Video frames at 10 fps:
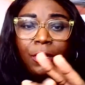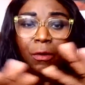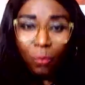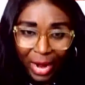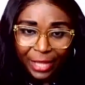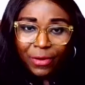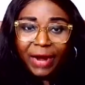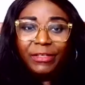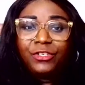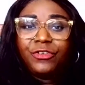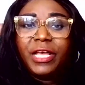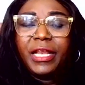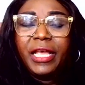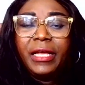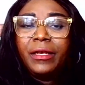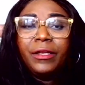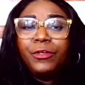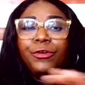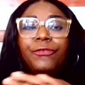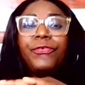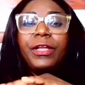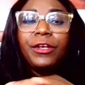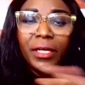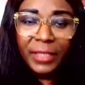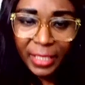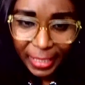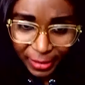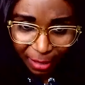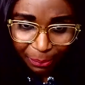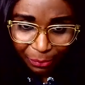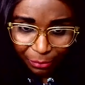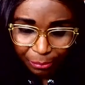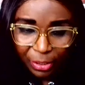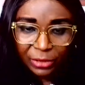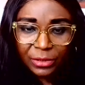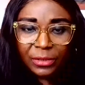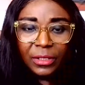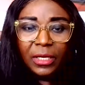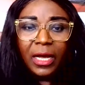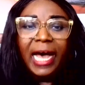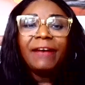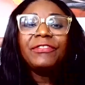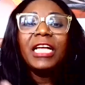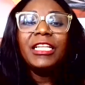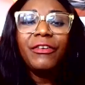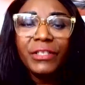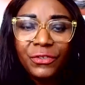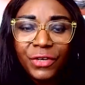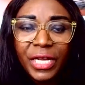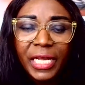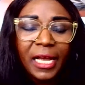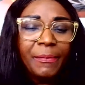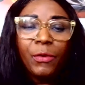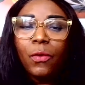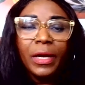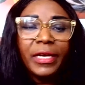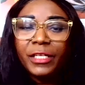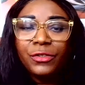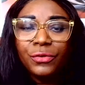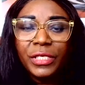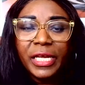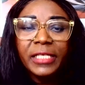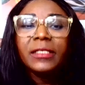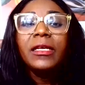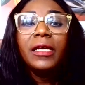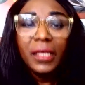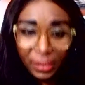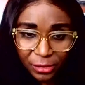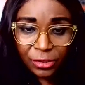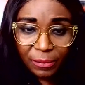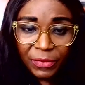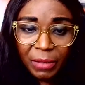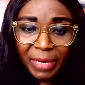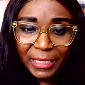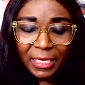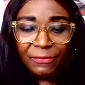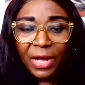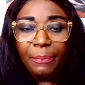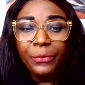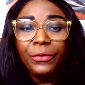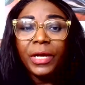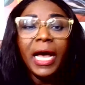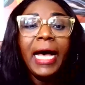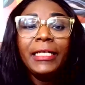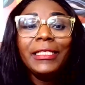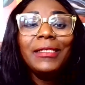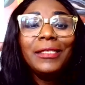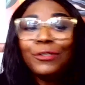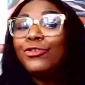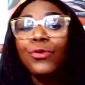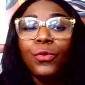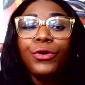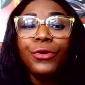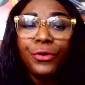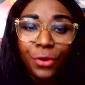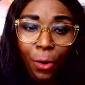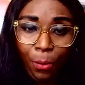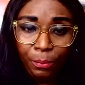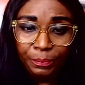While you are restraining, you feel nothing has happened. But after the restraint, it can be 1 day, 2 days, something might have happened and you wouldn't know,